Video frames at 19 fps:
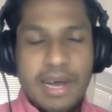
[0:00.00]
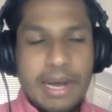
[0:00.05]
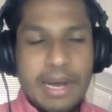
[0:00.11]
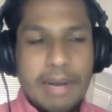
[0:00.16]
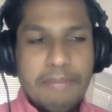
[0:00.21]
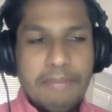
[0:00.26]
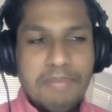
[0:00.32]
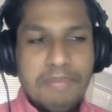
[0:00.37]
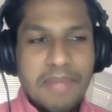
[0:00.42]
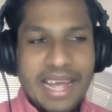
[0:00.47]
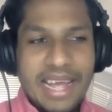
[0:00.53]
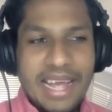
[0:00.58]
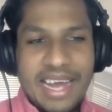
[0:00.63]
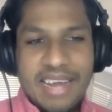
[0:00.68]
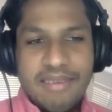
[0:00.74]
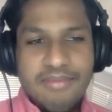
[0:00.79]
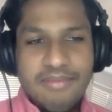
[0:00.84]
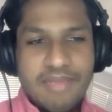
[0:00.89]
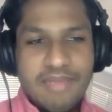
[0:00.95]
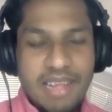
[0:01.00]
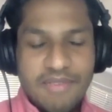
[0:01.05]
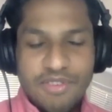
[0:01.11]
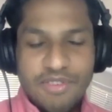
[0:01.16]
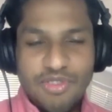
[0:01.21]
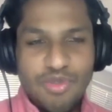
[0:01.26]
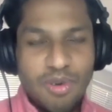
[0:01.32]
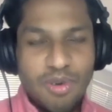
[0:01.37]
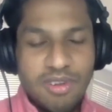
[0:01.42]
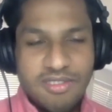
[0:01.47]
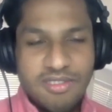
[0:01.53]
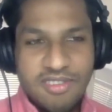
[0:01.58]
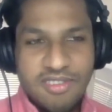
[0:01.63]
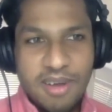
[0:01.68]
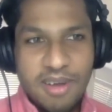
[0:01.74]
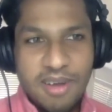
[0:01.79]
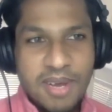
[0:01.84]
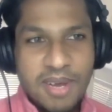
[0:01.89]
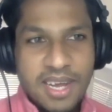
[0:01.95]
Um, and life is short.
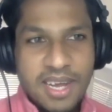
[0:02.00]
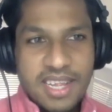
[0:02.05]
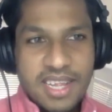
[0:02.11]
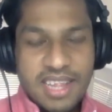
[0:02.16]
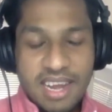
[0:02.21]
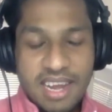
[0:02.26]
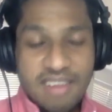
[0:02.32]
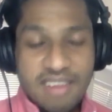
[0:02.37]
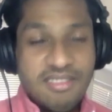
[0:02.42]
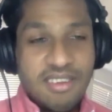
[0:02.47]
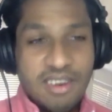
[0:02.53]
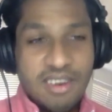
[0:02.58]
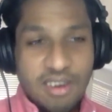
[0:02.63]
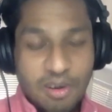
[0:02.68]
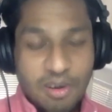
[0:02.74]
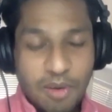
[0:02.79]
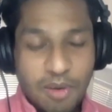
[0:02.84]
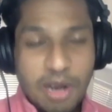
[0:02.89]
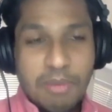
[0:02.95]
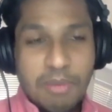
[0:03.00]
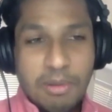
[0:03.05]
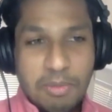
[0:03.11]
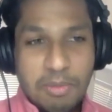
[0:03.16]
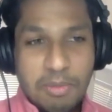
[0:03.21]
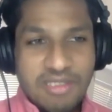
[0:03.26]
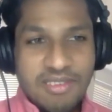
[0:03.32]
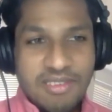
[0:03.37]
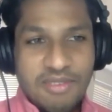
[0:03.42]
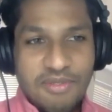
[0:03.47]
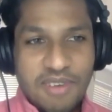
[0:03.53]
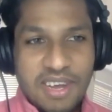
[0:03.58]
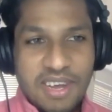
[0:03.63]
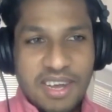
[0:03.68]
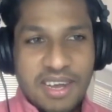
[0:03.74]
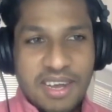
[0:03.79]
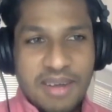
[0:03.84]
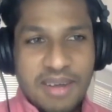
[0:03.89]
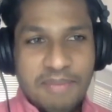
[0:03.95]
So that is an incredible piece of
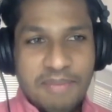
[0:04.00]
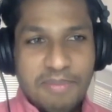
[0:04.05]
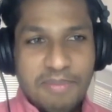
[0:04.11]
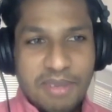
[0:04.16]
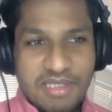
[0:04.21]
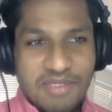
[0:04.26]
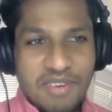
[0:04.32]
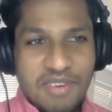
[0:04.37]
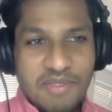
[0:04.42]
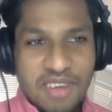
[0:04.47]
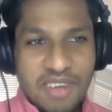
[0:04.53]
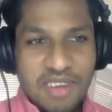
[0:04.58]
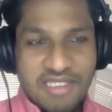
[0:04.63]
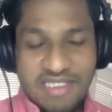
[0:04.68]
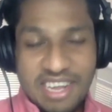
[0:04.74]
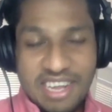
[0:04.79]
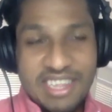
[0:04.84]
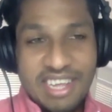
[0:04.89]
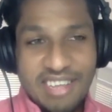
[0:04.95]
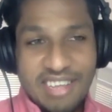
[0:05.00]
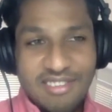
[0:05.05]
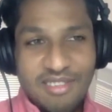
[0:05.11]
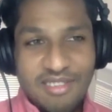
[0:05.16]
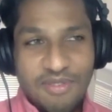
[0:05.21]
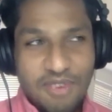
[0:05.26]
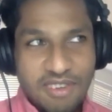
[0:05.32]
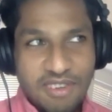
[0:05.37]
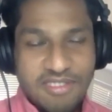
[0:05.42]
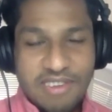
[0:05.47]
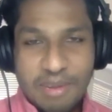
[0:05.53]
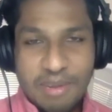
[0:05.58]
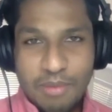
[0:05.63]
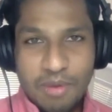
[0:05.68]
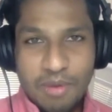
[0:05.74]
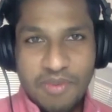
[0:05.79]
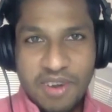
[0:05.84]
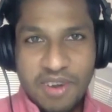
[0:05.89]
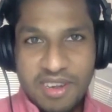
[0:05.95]
uh, piece of advice, and I think that's the first
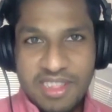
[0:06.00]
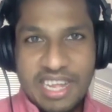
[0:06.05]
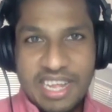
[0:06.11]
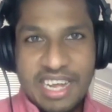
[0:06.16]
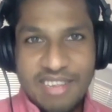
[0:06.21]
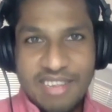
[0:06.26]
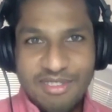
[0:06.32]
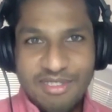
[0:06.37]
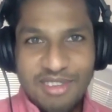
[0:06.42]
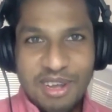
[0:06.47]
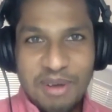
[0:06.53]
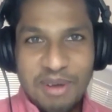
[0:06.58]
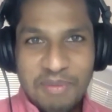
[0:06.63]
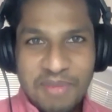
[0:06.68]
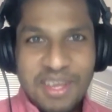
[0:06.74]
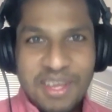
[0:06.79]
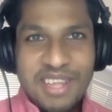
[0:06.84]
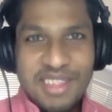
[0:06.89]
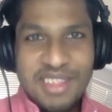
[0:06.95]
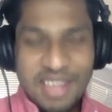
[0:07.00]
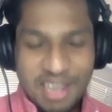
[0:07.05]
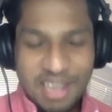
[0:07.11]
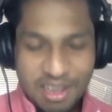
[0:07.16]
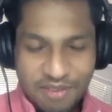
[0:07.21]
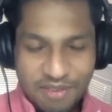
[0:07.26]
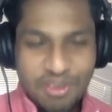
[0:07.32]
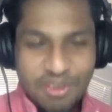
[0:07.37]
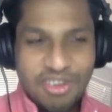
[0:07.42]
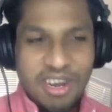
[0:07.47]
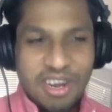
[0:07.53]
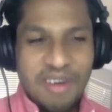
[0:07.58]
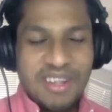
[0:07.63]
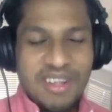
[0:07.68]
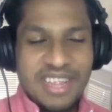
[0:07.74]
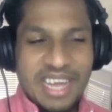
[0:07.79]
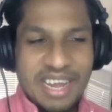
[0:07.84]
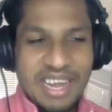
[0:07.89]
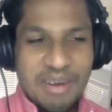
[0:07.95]
time we've heard that. So thank you for
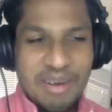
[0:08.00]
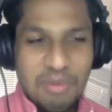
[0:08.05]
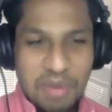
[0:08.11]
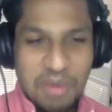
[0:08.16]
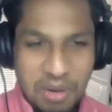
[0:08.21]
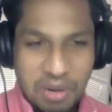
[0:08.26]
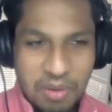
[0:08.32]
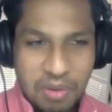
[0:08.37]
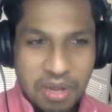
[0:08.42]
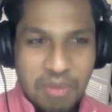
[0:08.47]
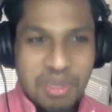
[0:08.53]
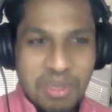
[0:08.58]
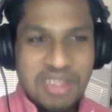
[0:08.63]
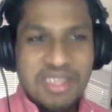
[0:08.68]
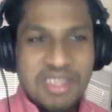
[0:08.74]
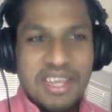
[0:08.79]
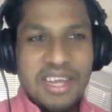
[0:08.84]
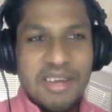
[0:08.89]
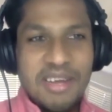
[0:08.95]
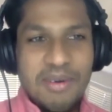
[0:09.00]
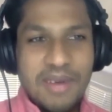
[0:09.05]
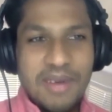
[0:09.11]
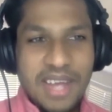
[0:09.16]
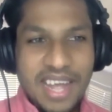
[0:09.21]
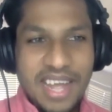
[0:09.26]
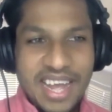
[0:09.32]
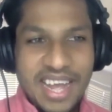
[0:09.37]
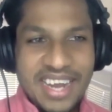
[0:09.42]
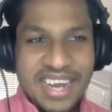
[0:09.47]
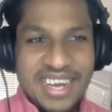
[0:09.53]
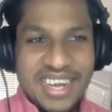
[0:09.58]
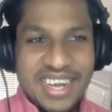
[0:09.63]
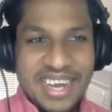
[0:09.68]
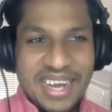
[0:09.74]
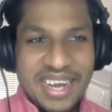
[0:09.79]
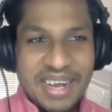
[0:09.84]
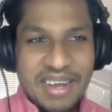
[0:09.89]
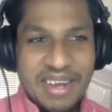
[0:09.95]
sharing that. We agree with right. you.
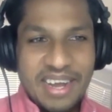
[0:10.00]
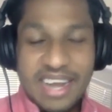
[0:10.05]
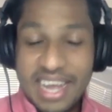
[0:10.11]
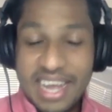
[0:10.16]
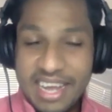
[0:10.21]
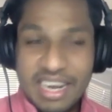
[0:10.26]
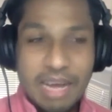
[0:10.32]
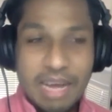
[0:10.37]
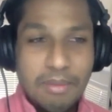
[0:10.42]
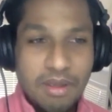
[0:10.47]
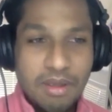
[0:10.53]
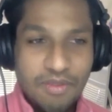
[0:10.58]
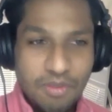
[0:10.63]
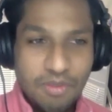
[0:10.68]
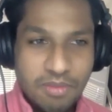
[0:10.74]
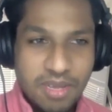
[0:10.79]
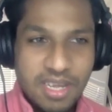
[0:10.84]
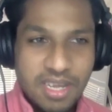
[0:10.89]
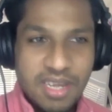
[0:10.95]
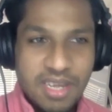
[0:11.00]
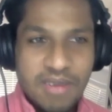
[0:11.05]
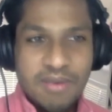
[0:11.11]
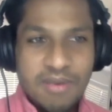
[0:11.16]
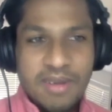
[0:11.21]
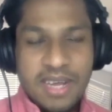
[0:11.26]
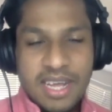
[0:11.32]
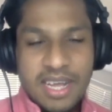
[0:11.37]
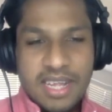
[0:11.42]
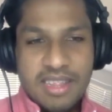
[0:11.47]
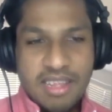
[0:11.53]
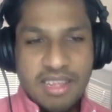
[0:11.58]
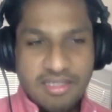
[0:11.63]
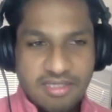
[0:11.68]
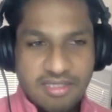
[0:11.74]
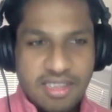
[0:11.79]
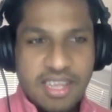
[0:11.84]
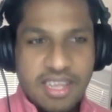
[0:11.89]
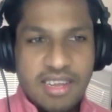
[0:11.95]
And uh, again, coming from you,
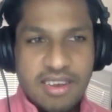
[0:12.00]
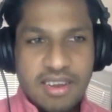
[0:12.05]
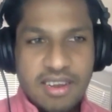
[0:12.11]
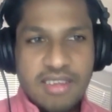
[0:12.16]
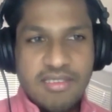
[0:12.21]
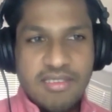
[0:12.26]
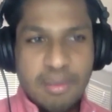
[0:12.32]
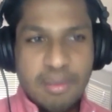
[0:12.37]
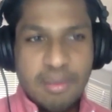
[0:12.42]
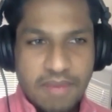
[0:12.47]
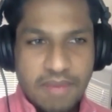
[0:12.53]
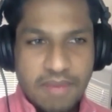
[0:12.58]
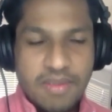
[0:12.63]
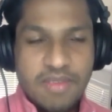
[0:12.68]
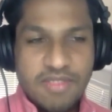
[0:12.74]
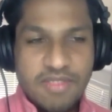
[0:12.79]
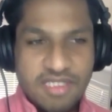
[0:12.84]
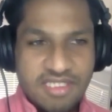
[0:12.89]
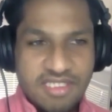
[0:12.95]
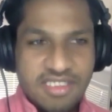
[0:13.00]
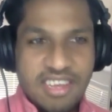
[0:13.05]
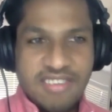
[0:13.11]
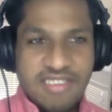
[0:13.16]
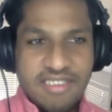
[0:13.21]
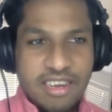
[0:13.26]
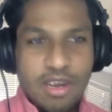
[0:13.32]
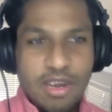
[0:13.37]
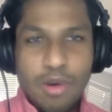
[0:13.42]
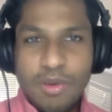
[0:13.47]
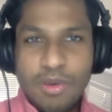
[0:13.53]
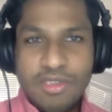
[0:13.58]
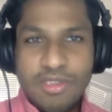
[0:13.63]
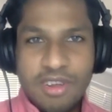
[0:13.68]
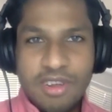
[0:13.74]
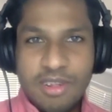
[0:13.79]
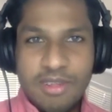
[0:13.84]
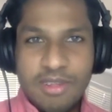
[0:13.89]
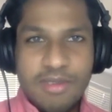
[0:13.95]
that's seen some level of success. Like no
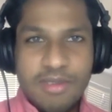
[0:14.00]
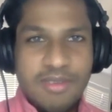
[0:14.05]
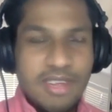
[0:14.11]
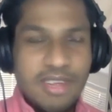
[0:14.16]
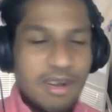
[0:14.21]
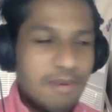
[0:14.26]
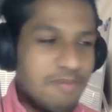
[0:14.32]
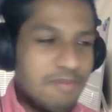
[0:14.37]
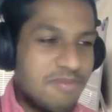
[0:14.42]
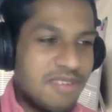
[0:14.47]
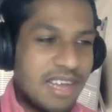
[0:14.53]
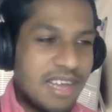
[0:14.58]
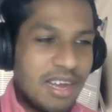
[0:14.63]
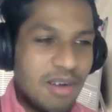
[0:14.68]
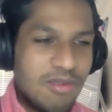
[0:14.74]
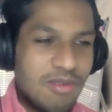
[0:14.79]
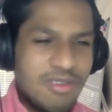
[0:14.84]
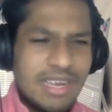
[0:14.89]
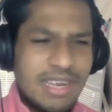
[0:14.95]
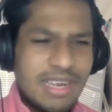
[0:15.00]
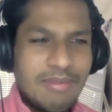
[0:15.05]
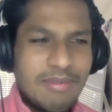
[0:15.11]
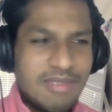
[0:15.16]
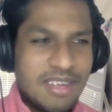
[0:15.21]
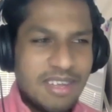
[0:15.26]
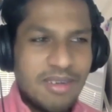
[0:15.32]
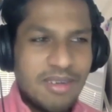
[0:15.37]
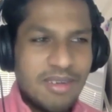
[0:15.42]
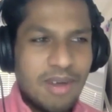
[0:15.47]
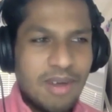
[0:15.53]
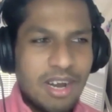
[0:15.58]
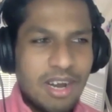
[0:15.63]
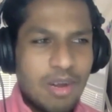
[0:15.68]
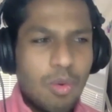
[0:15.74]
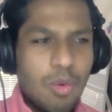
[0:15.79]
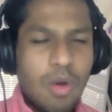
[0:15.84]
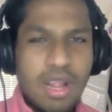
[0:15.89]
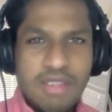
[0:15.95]
one's gonna, you know, say, "Oh, James, like you're
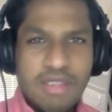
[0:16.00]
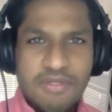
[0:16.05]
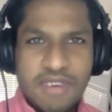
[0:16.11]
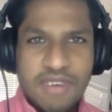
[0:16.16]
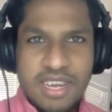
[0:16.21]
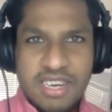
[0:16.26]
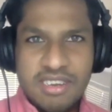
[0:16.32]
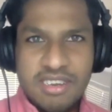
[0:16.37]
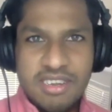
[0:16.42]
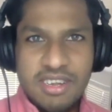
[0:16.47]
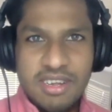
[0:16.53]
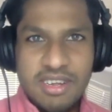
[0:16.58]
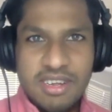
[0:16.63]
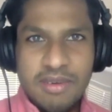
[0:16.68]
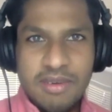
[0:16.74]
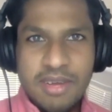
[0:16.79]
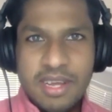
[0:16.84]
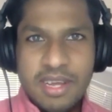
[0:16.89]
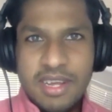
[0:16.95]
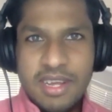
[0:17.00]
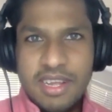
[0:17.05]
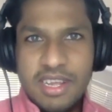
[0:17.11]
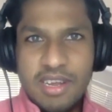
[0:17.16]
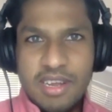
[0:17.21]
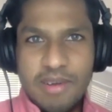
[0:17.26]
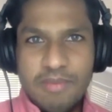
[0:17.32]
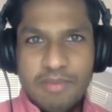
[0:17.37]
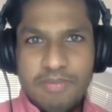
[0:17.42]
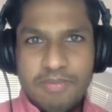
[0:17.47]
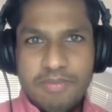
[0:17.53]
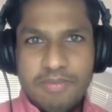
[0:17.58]
not qualified to, you know."